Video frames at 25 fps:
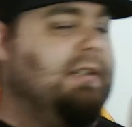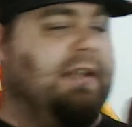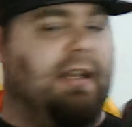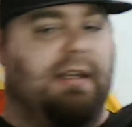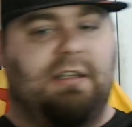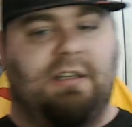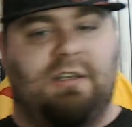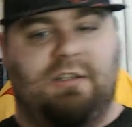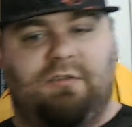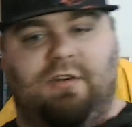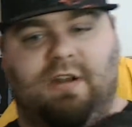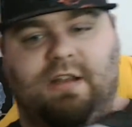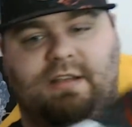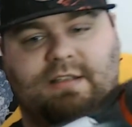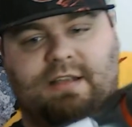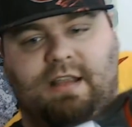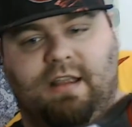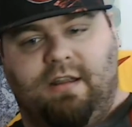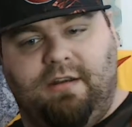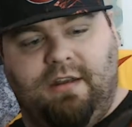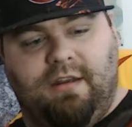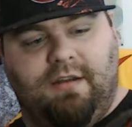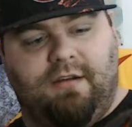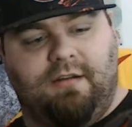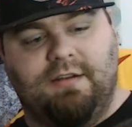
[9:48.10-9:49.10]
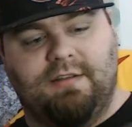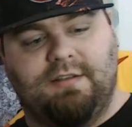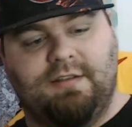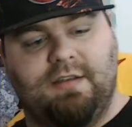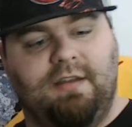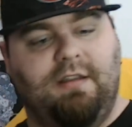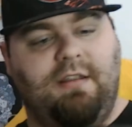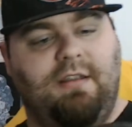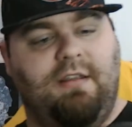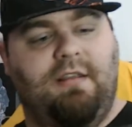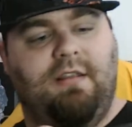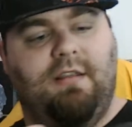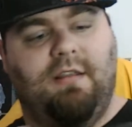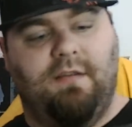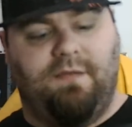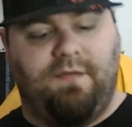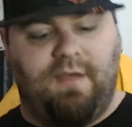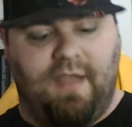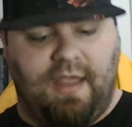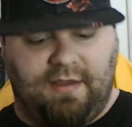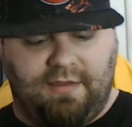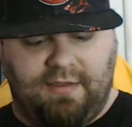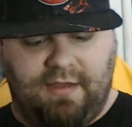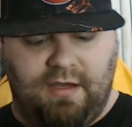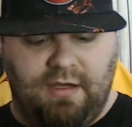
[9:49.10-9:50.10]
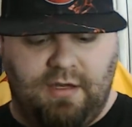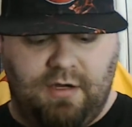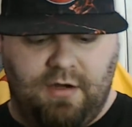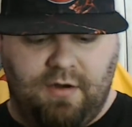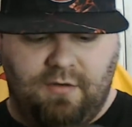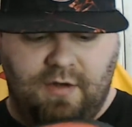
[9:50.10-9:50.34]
like to stress out here is the fact that,